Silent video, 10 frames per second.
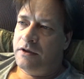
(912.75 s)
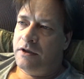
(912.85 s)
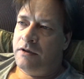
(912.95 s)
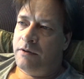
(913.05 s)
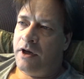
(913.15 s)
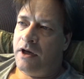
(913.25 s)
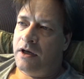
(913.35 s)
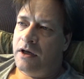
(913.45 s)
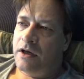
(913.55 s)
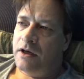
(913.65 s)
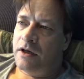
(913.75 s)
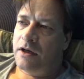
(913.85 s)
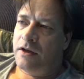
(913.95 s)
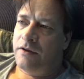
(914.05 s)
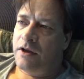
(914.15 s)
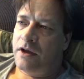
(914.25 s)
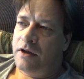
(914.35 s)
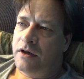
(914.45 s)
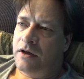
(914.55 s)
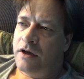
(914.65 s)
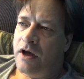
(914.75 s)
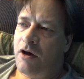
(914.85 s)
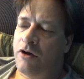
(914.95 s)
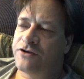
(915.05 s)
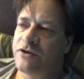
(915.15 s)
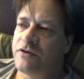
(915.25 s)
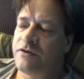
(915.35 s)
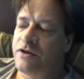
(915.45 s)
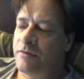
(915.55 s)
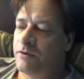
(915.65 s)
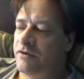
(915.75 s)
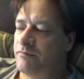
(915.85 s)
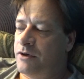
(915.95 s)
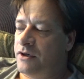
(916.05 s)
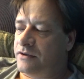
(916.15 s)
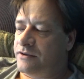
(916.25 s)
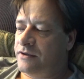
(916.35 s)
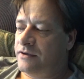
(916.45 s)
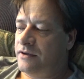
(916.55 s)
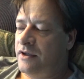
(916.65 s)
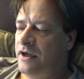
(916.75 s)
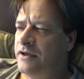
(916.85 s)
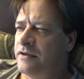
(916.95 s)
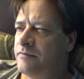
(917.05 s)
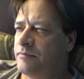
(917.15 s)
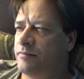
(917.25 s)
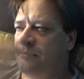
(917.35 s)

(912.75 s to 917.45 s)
anyway, and then also the number of books, and I didn't.